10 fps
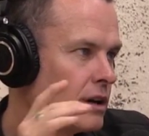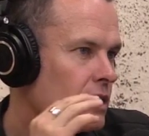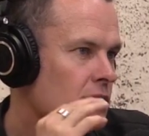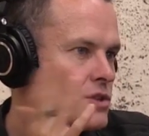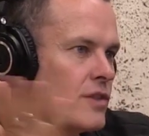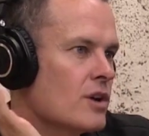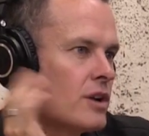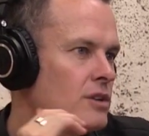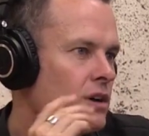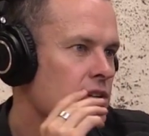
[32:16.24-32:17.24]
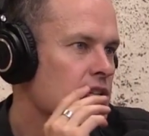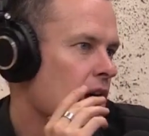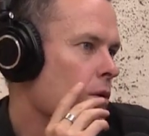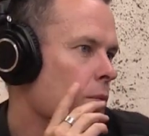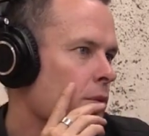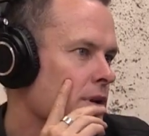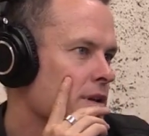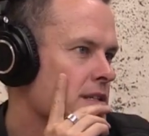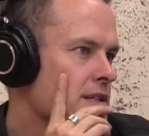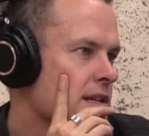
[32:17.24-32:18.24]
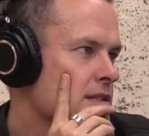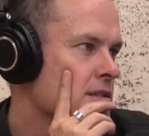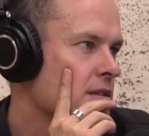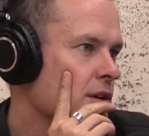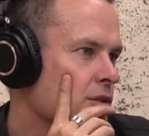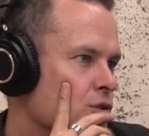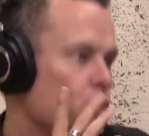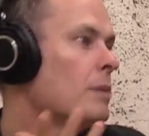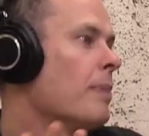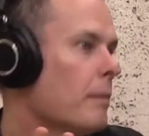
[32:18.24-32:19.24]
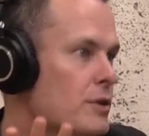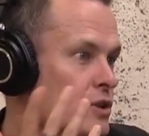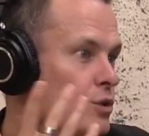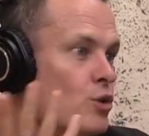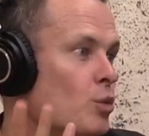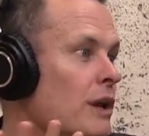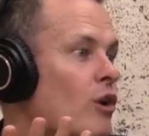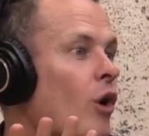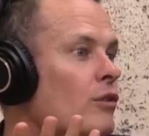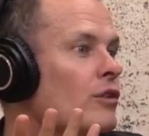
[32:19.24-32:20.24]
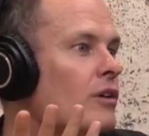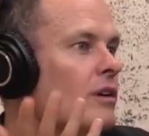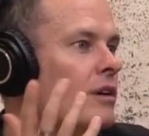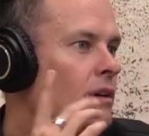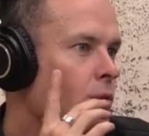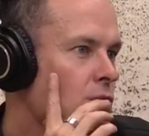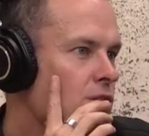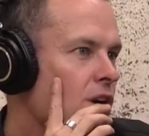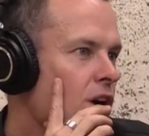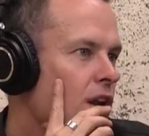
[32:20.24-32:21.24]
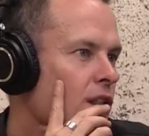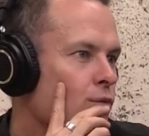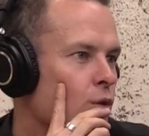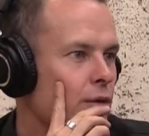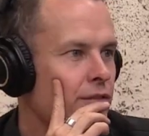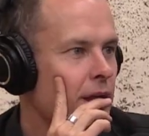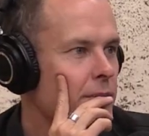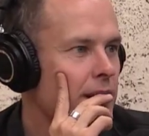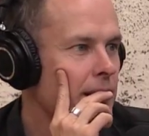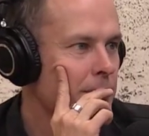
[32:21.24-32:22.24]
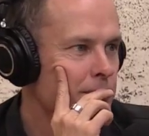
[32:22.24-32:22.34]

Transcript: So then I just go, well, let's you know, do we publish it or do we not? What's the kind of the rule of thumb there?